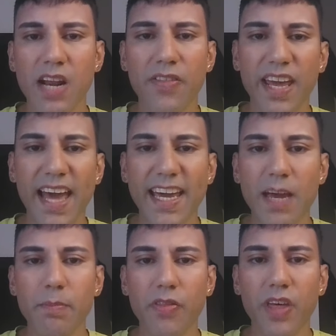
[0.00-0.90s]
And they lack
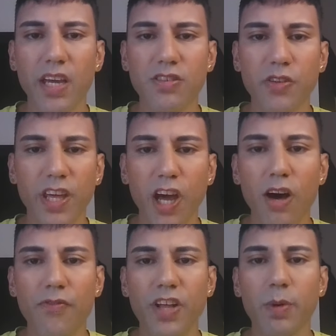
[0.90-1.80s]
empathy, so they
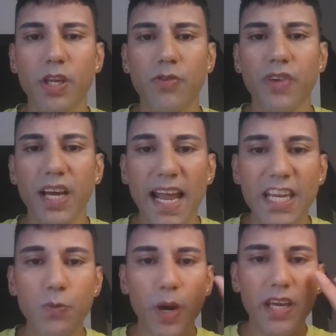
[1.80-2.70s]
can't feel what you feel
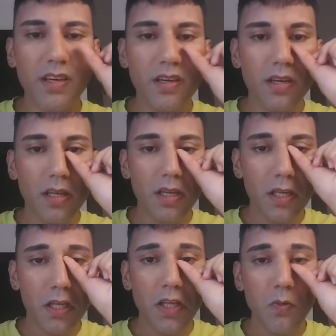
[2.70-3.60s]
anyway.
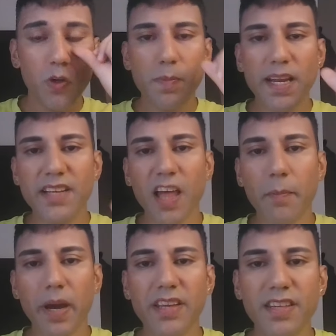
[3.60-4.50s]
Which means
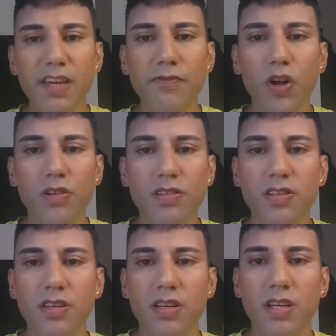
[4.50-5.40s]
that by
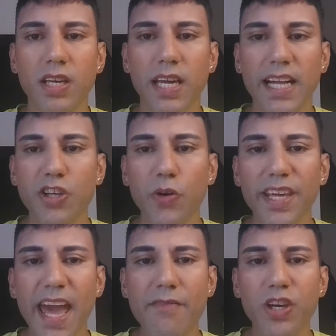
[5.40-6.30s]
default, it's
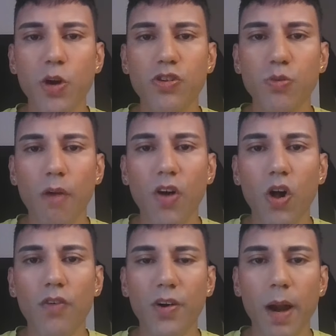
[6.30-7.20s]
only ever going to
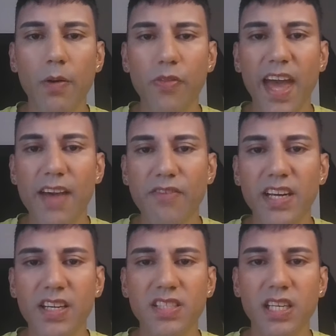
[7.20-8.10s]
revolve around their
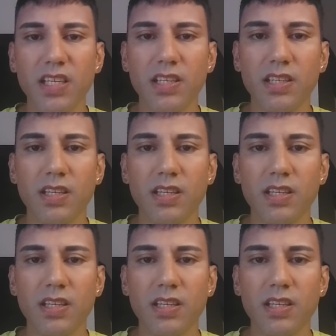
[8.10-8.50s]
fantasy.